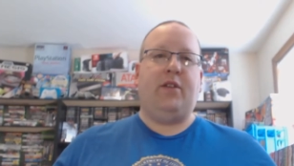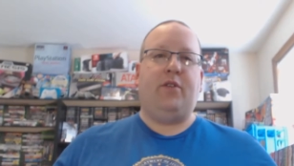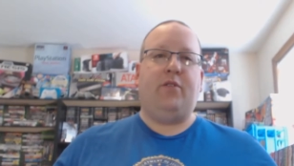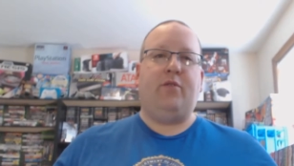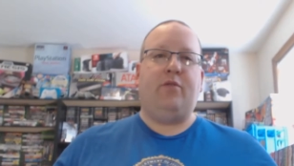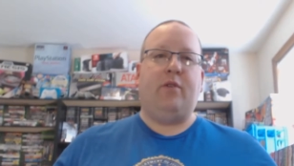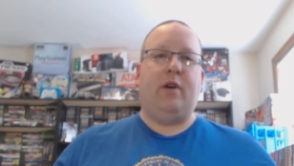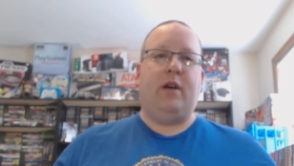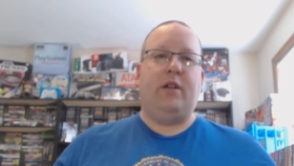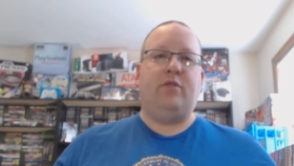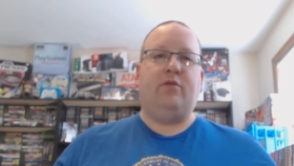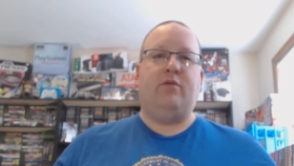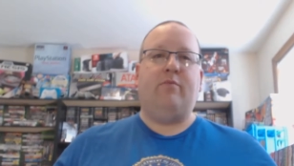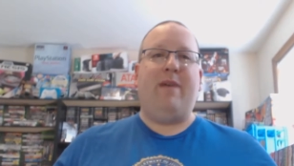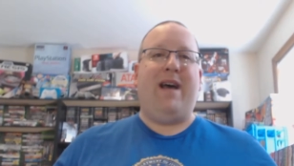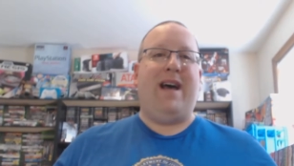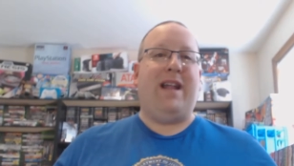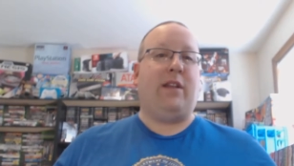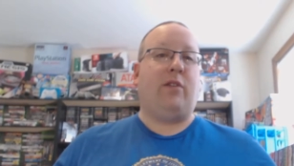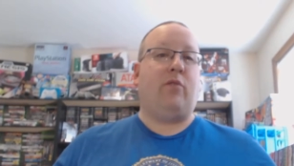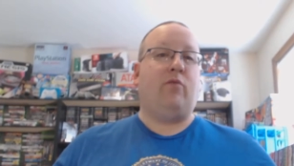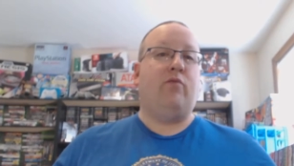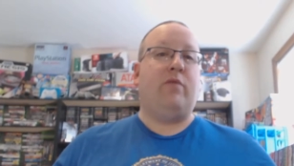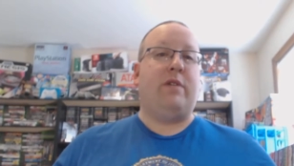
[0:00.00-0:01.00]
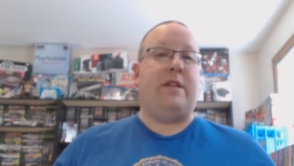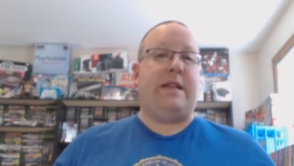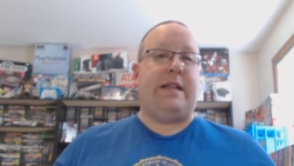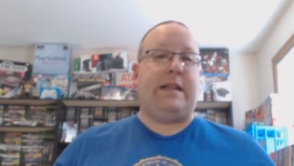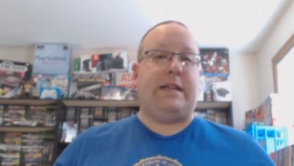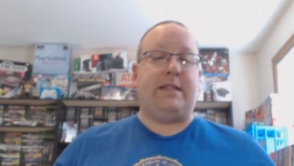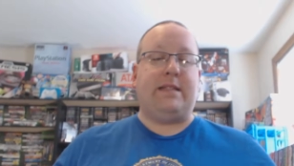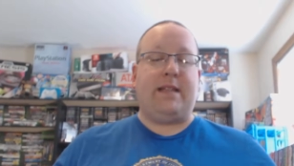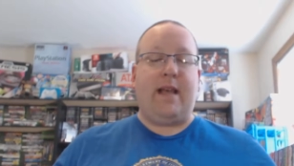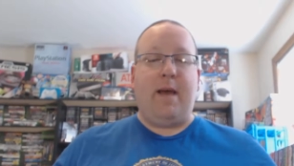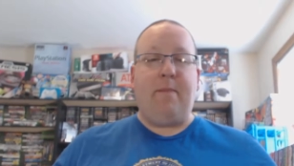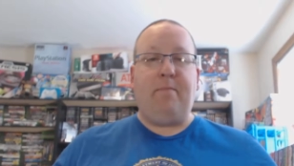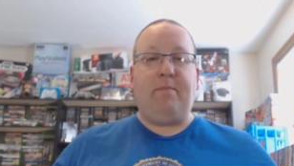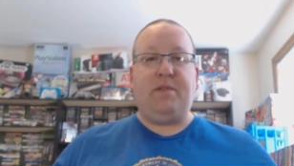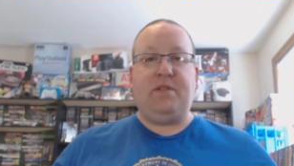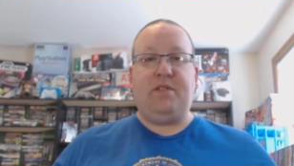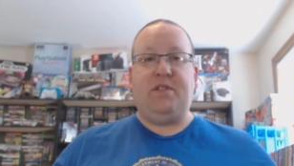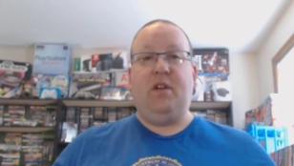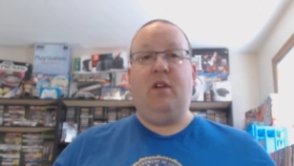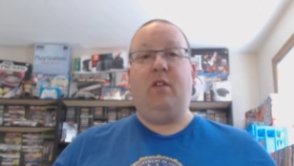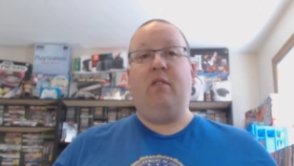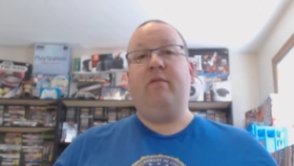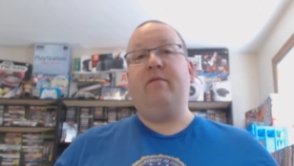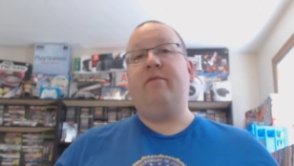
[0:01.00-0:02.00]
do a dramatic readings
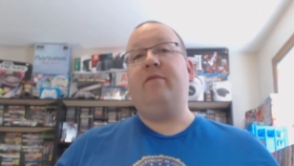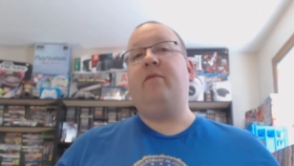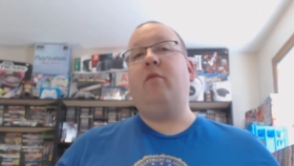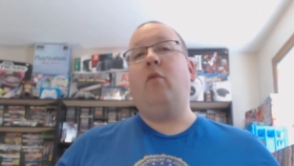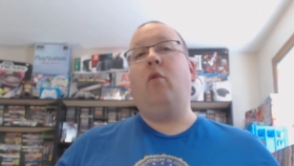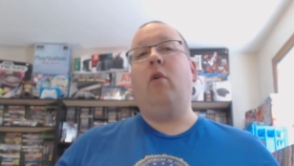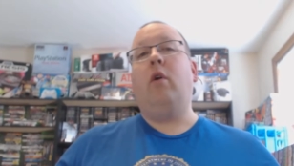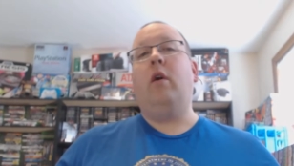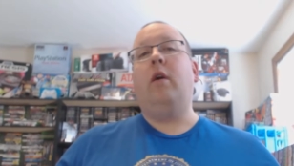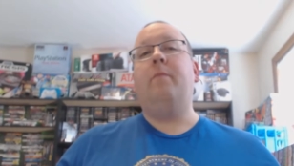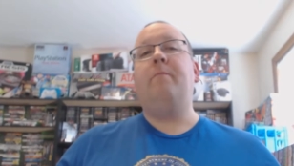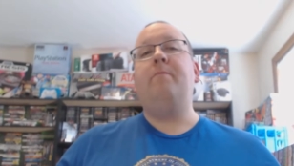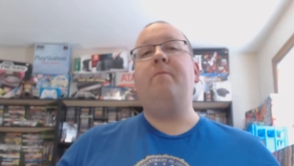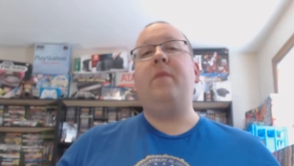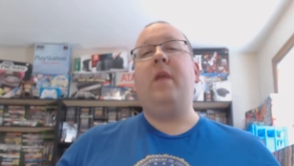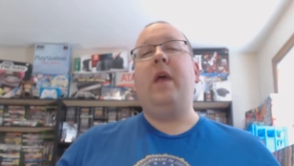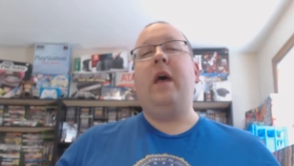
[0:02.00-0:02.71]
episode for.